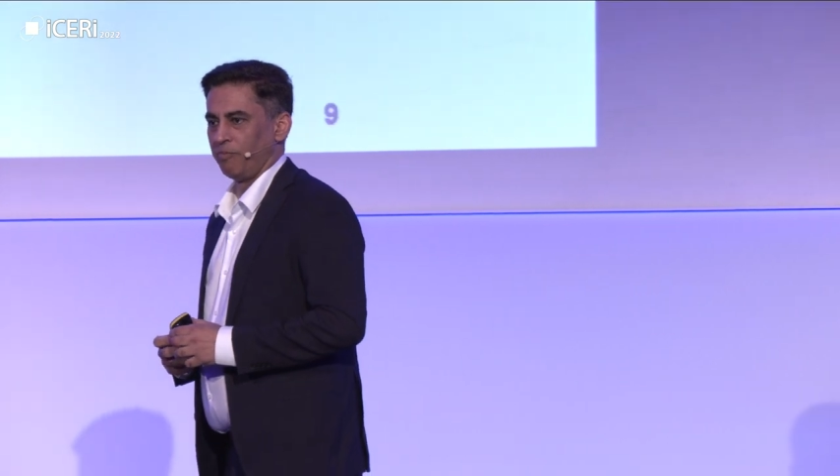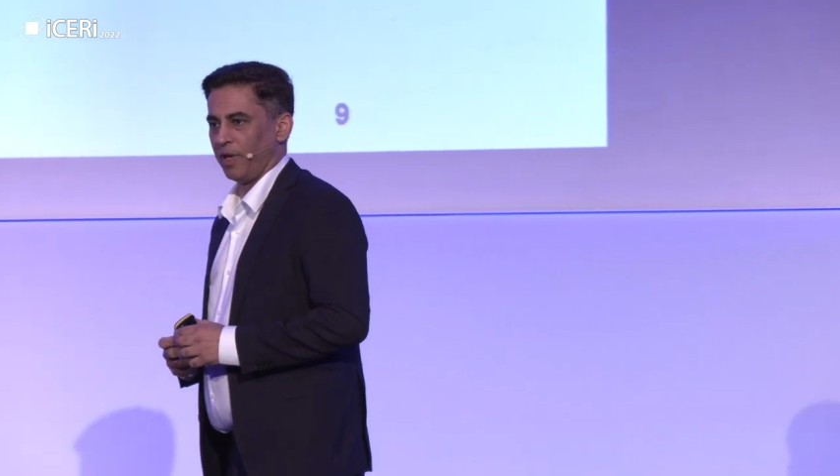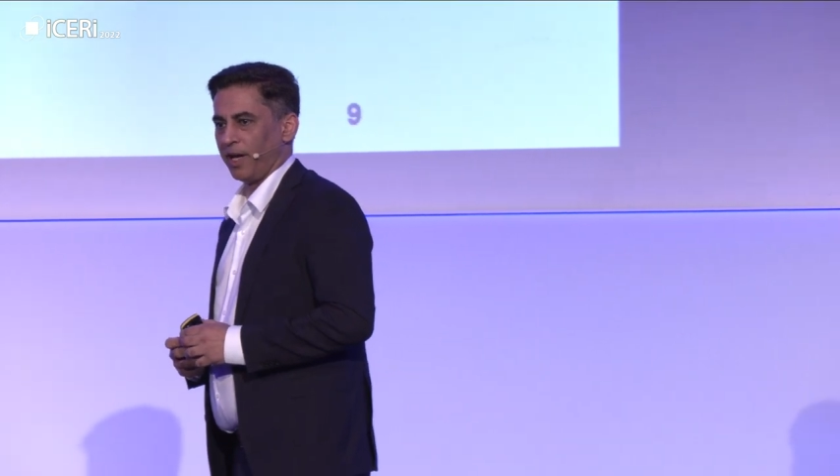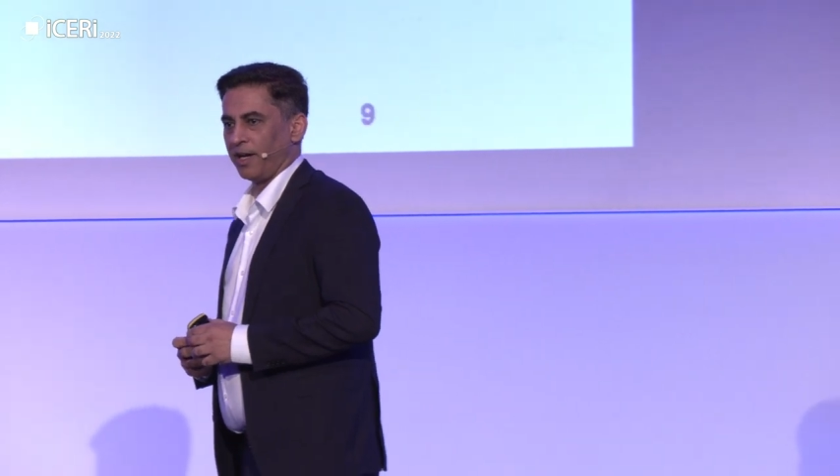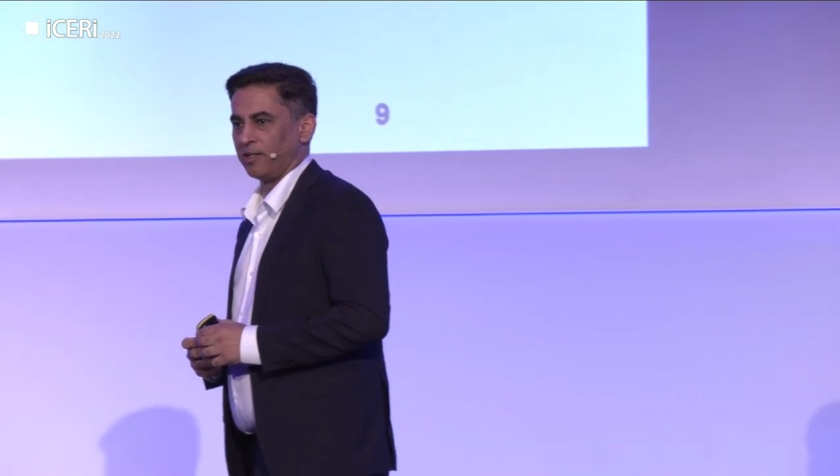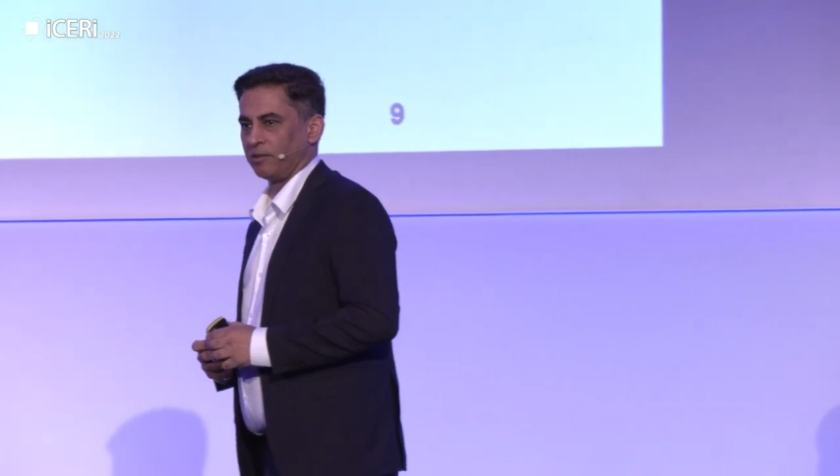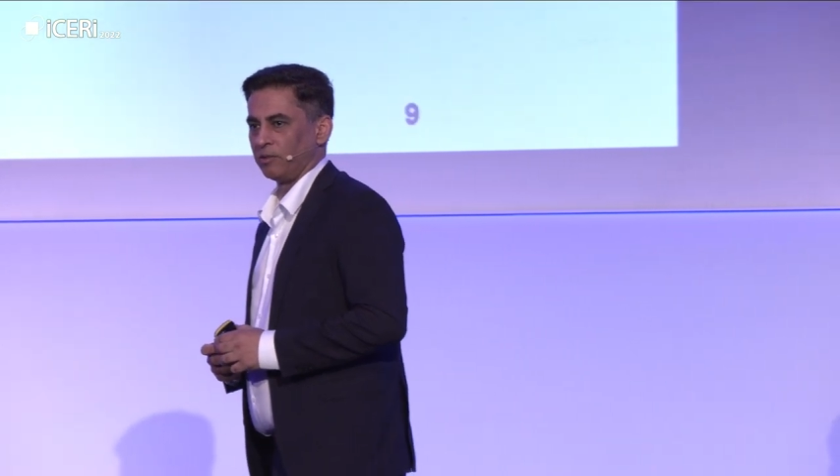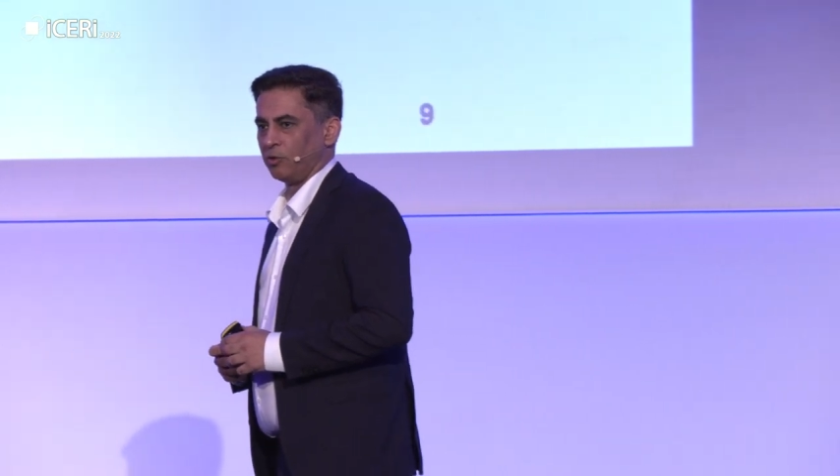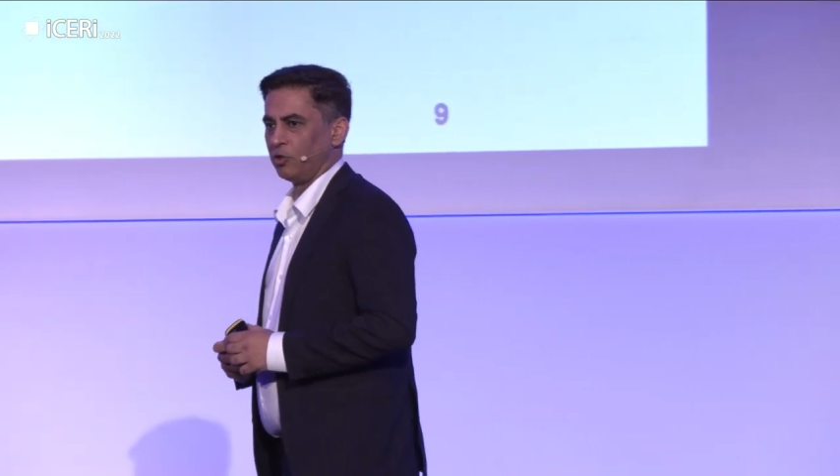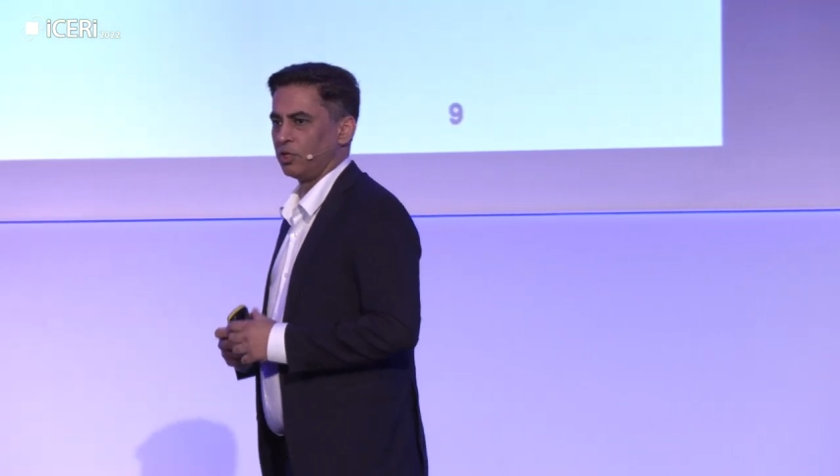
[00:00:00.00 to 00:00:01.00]
player,
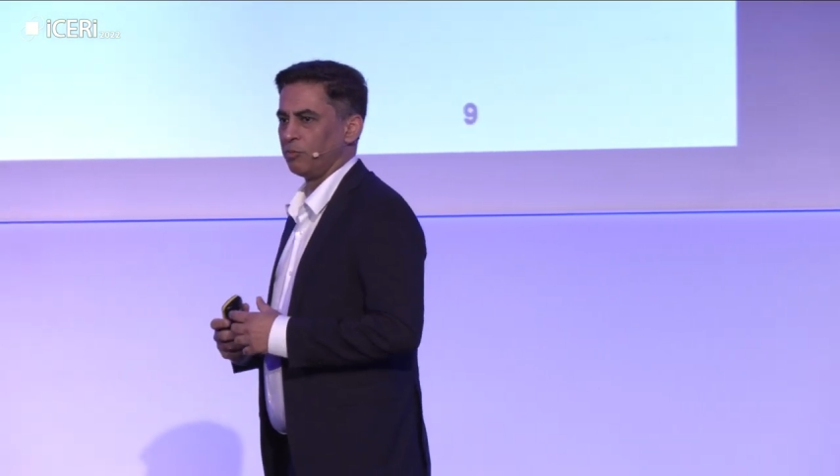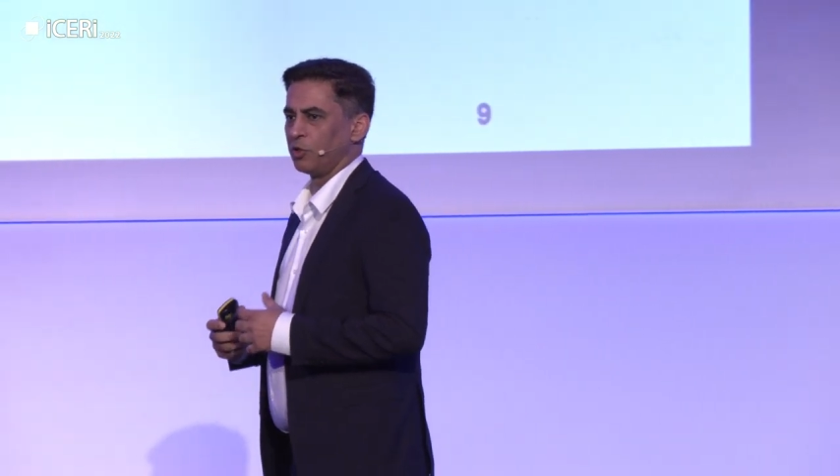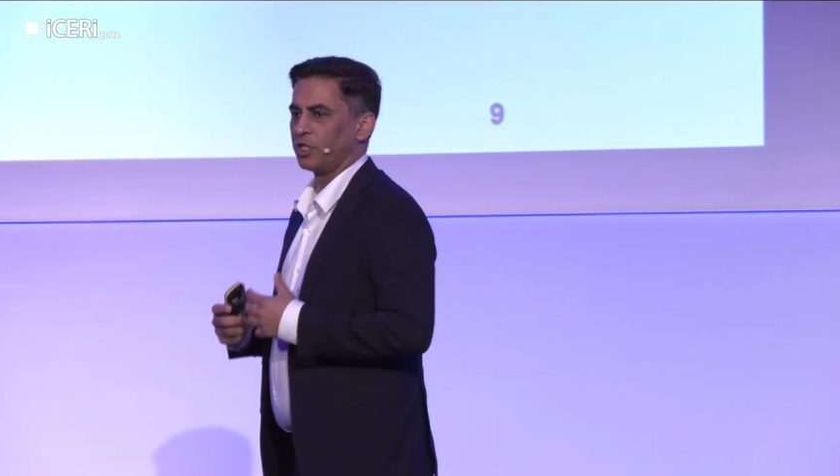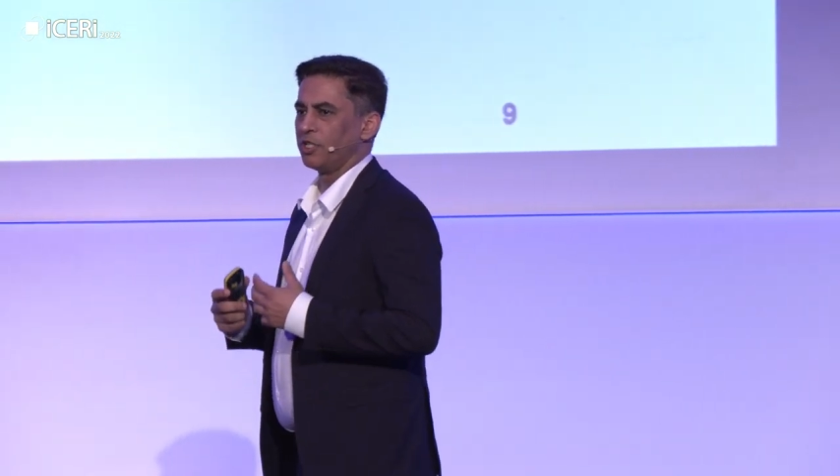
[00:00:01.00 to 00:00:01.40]
who's the most